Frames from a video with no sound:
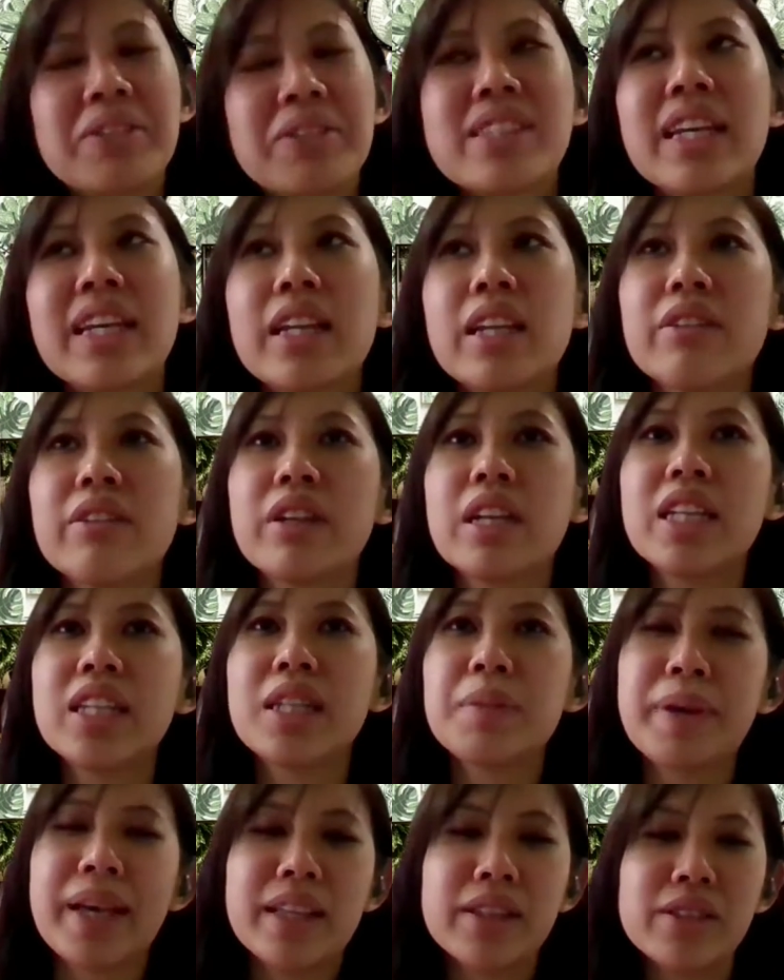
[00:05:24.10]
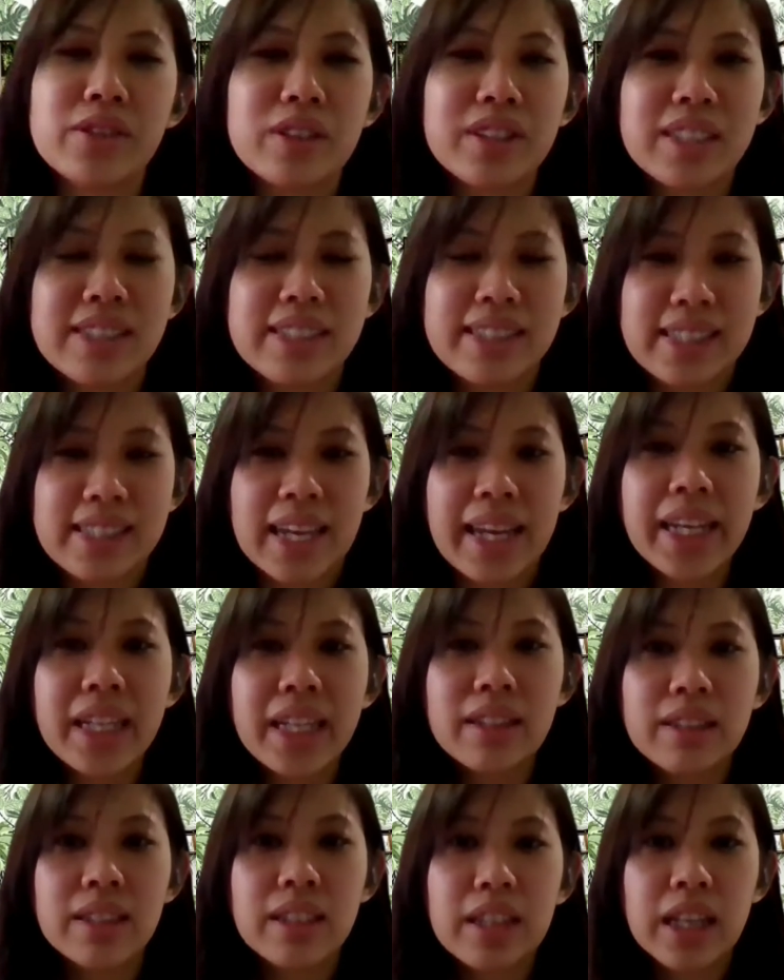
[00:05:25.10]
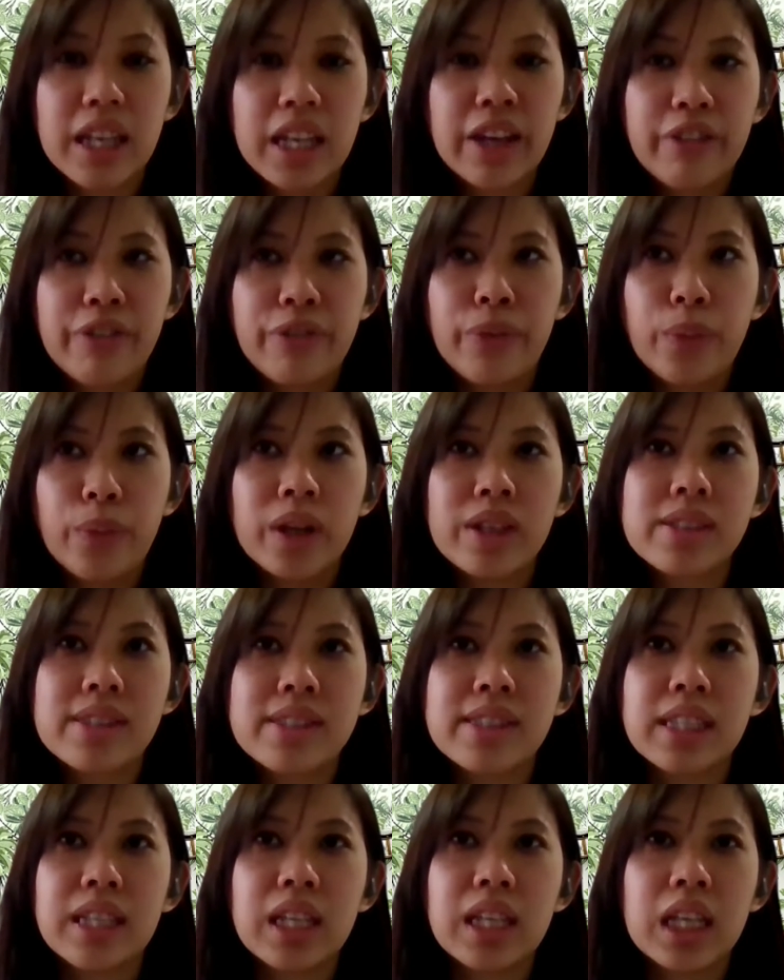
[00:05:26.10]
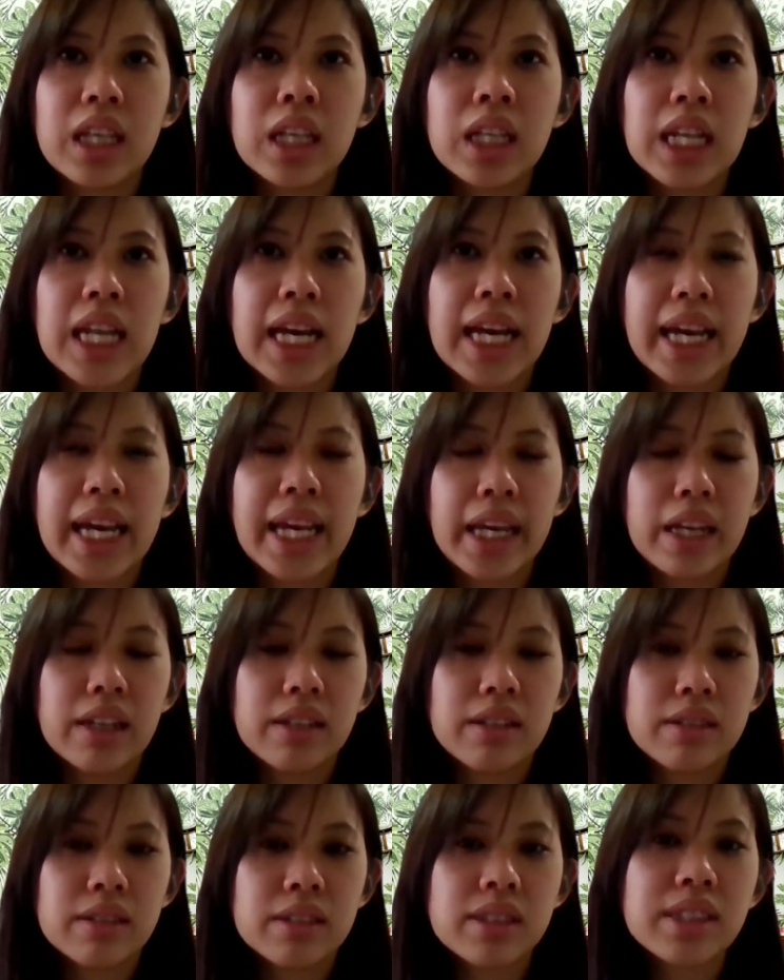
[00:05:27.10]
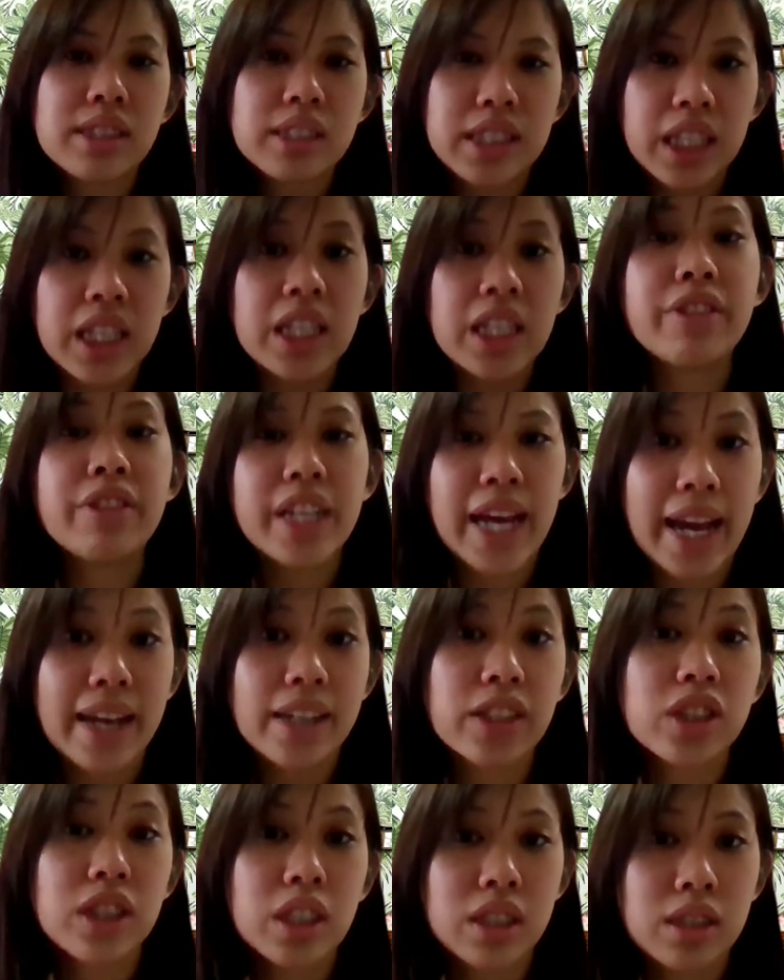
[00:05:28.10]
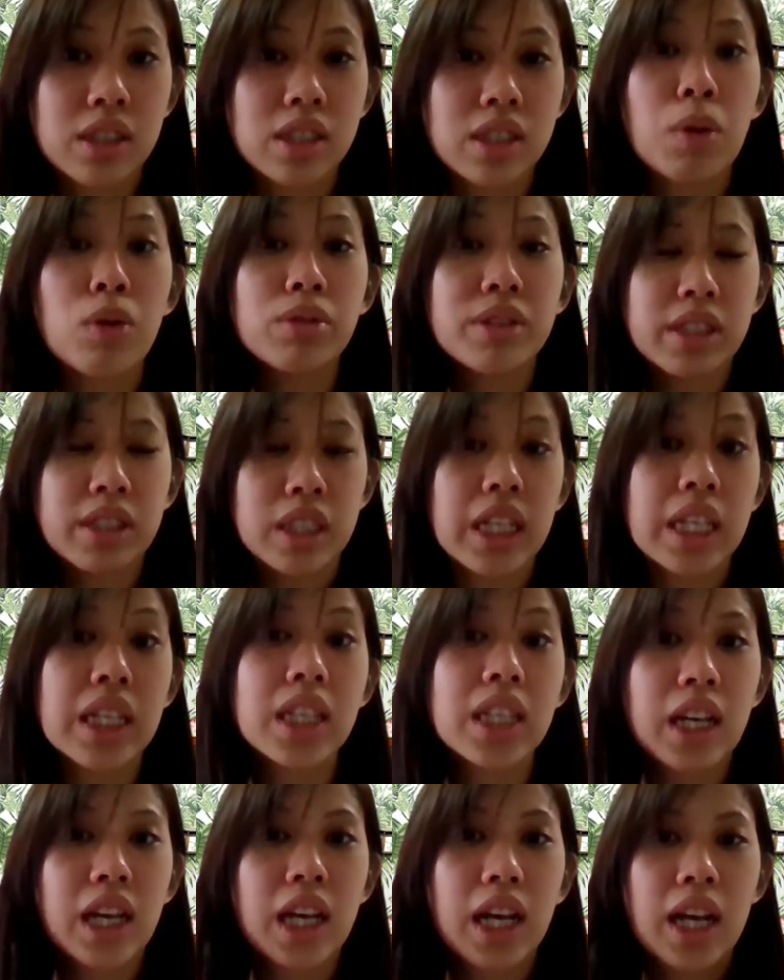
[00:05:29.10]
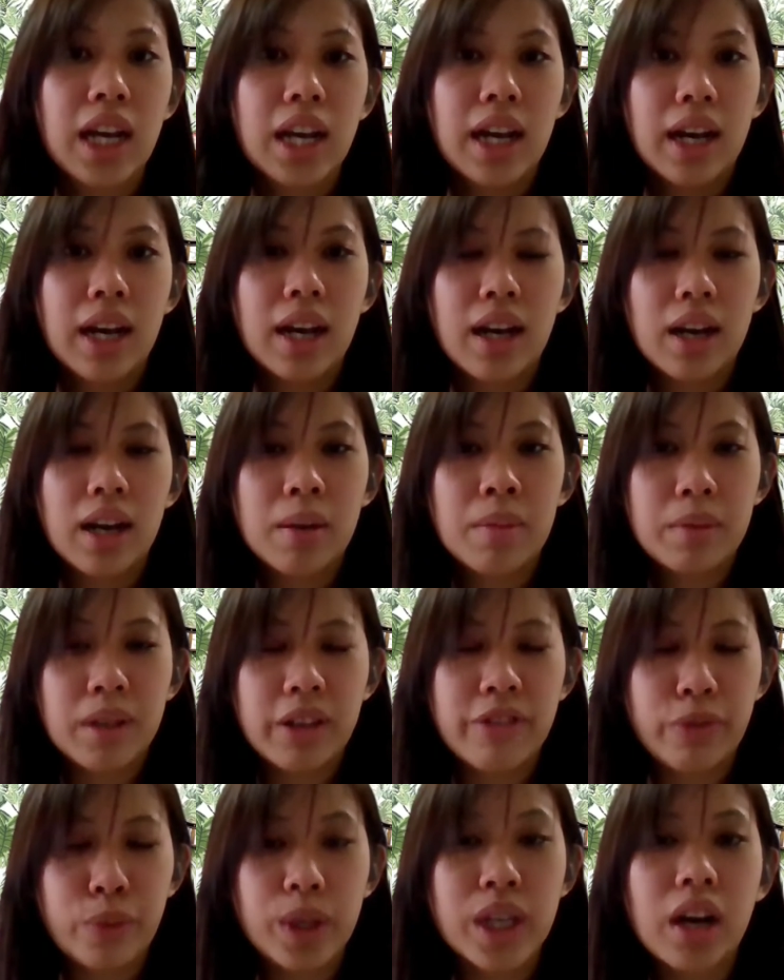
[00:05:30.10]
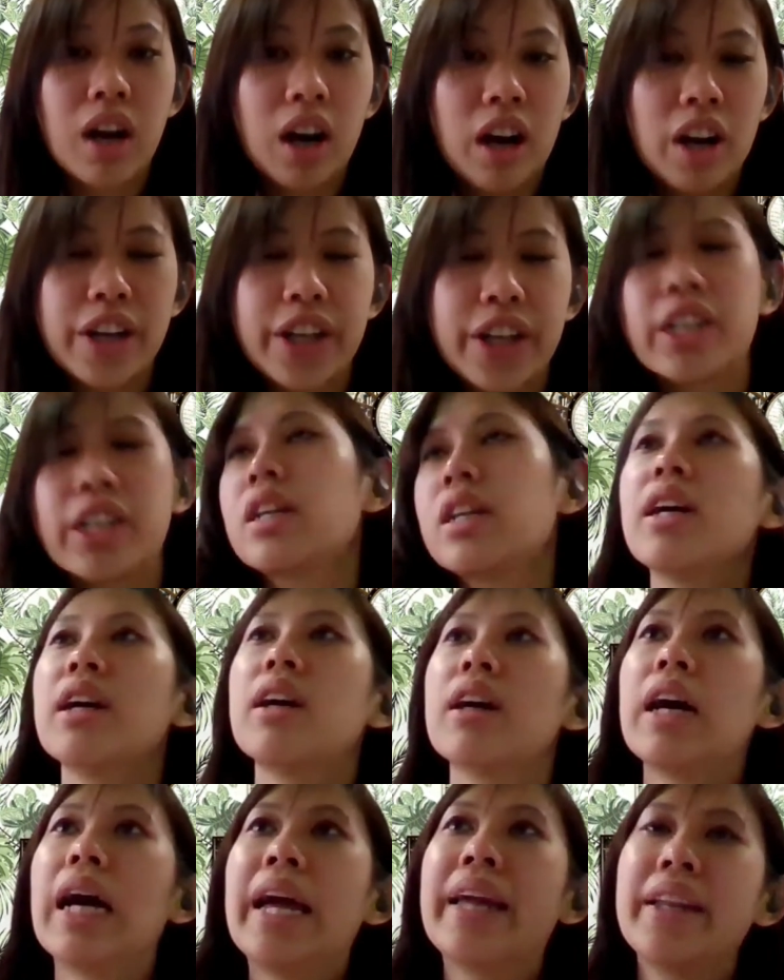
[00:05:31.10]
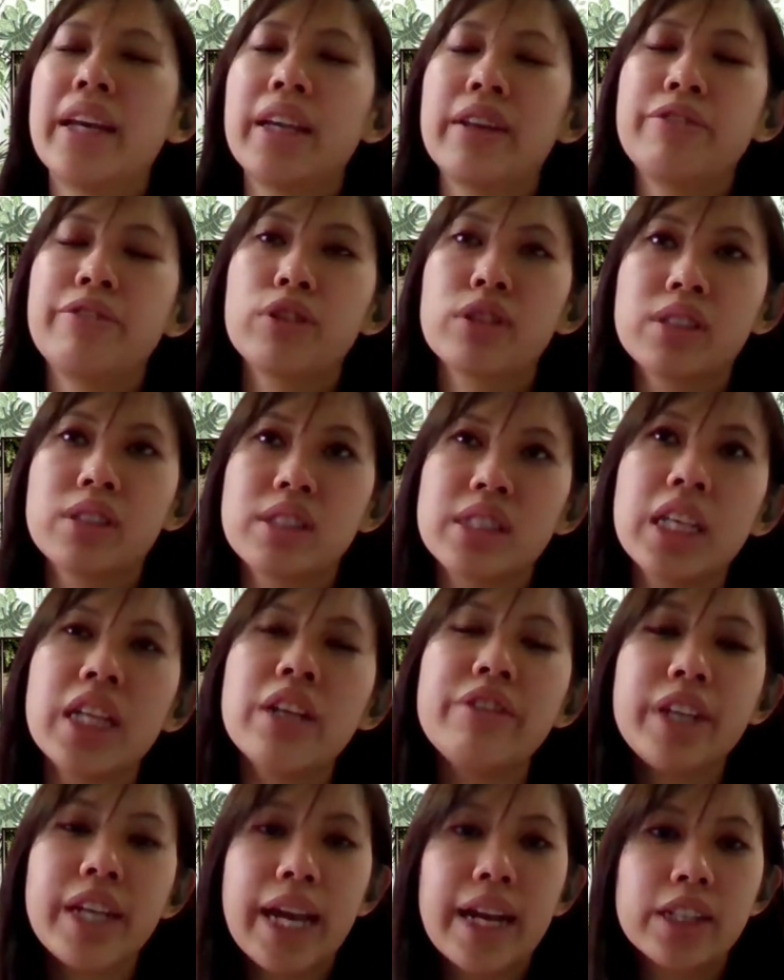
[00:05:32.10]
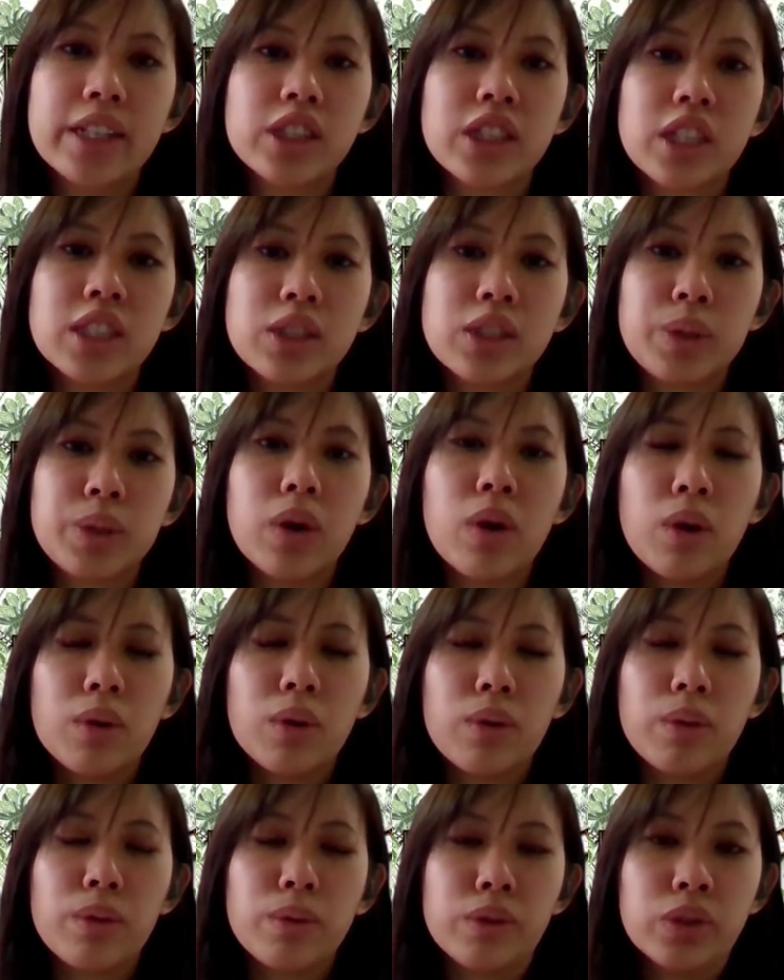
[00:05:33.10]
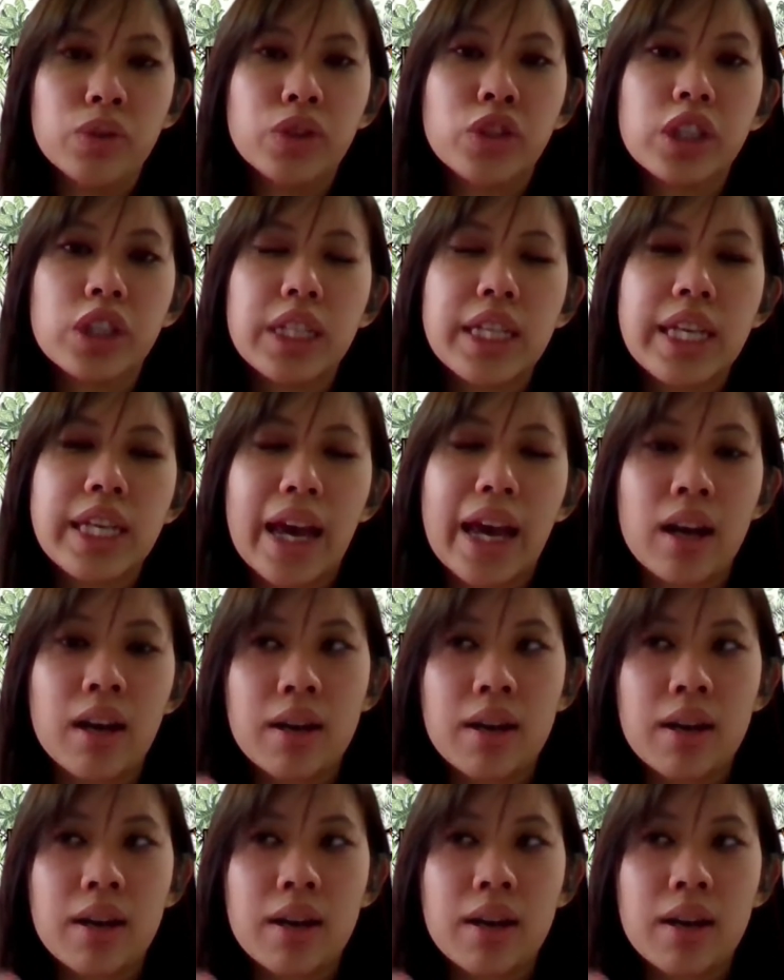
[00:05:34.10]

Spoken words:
you said, it really depends on the site. If we're seeing like skin reactions mostly, if we are, and then for skin reactions, we all usually